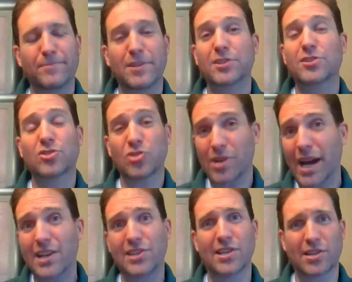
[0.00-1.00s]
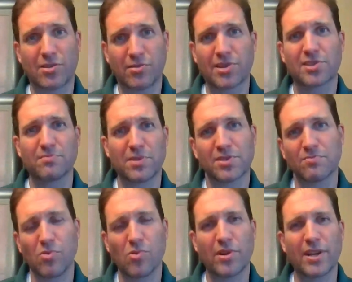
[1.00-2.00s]
this tragic Christmas
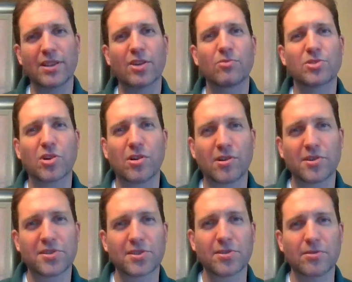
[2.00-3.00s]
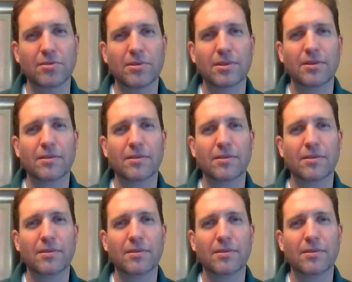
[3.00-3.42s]
morning, there was also